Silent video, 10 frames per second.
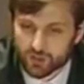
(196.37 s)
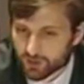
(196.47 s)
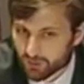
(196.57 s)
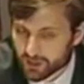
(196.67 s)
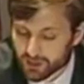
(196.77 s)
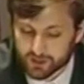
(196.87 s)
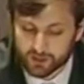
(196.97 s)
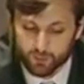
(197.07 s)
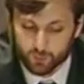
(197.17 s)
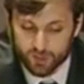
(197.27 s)
machinery
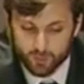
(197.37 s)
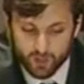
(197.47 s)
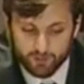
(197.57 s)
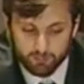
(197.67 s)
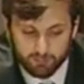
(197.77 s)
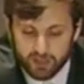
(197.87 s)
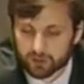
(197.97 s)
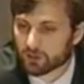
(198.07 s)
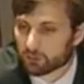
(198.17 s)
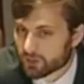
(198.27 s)
of which we have
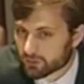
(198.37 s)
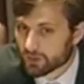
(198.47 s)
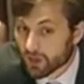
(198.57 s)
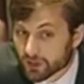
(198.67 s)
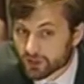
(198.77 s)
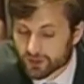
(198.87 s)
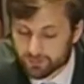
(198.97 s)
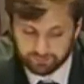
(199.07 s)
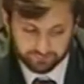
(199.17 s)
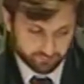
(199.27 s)
better and better
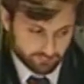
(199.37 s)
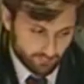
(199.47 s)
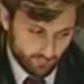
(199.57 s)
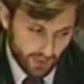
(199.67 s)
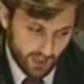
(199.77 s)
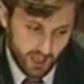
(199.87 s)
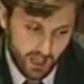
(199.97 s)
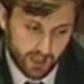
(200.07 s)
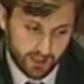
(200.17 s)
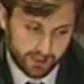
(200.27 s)
knowledge.
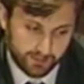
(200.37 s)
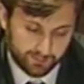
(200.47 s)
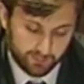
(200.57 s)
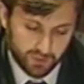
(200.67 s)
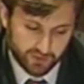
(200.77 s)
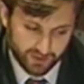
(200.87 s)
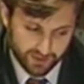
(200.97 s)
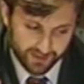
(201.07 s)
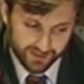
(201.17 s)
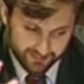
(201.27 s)
But
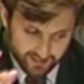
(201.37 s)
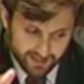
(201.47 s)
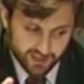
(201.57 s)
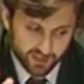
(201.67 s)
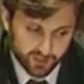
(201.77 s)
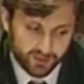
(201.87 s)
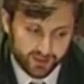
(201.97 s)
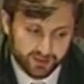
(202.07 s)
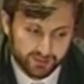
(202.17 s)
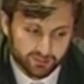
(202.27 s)
still,
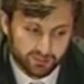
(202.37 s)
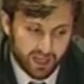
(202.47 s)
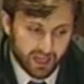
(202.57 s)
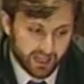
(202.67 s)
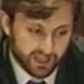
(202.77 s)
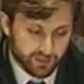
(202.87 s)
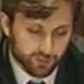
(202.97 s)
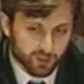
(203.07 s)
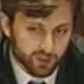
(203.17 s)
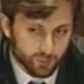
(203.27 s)
I guess the
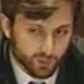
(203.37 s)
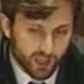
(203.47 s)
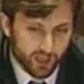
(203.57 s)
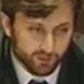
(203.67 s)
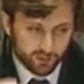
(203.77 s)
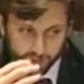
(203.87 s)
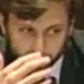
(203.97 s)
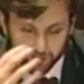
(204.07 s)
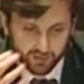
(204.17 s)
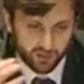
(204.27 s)
feeling we have
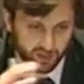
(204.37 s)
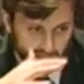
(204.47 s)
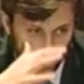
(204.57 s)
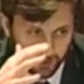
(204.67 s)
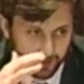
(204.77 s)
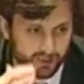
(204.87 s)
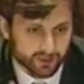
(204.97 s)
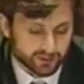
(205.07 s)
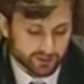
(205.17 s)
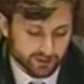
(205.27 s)
hearing
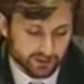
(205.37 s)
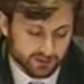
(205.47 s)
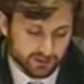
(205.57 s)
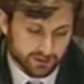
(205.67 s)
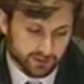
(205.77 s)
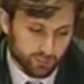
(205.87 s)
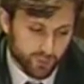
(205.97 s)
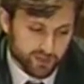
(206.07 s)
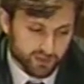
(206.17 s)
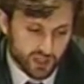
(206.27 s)
the
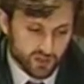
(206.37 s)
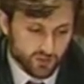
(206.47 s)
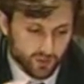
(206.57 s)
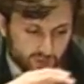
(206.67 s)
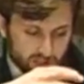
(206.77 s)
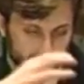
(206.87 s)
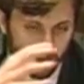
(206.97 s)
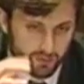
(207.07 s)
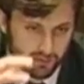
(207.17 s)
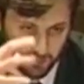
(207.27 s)
presentations of these
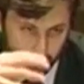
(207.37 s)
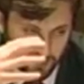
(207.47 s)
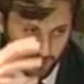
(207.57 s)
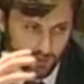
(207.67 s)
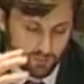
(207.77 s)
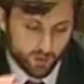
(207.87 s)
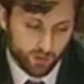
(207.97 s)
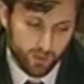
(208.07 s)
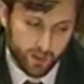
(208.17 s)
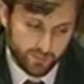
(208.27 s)
various research
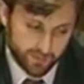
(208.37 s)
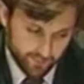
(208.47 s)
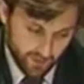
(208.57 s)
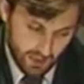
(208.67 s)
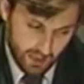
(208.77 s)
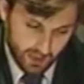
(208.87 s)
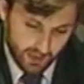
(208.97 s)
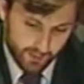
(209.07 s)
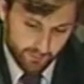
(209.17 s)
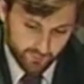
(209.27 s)
programs,
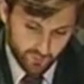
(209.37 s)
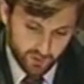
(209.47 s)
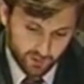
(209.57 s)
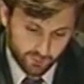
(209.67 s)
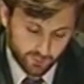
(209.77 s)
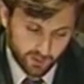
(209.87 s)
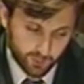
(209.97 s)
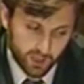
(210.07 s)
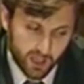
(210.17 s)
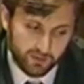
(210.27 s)
the
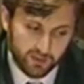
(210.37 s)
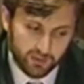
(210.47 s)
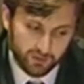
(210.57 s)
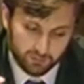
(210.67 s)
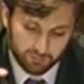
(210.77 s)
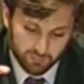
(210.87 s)
feeling we have is that